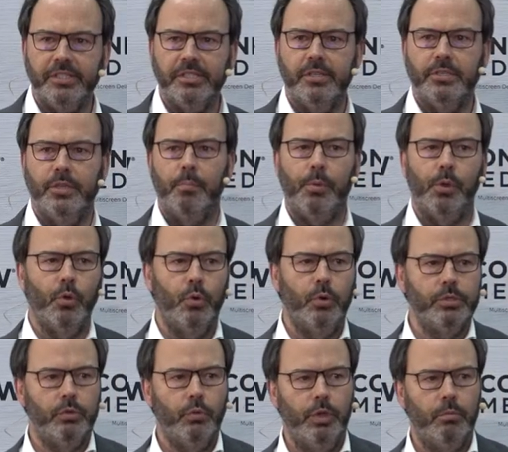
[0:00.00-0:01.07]

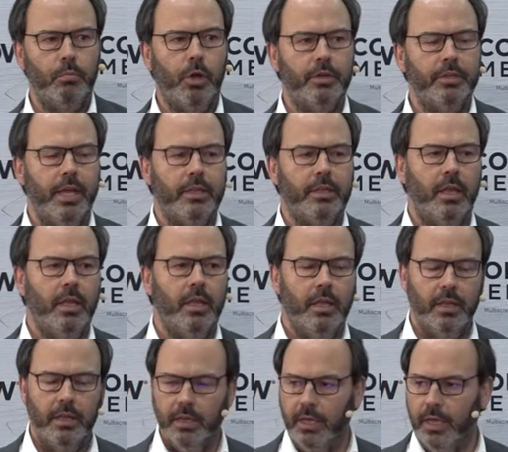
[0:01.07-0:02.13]
CPUs with more data
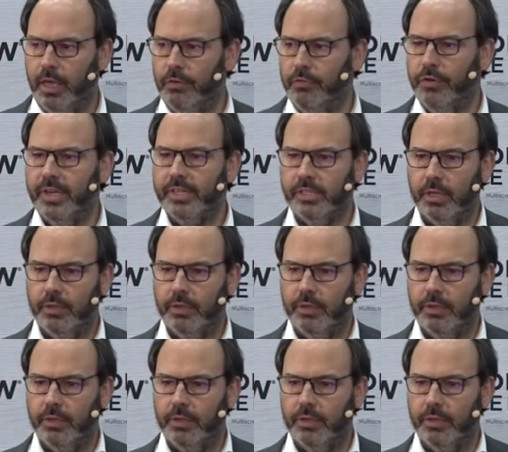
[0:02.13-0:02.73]
give us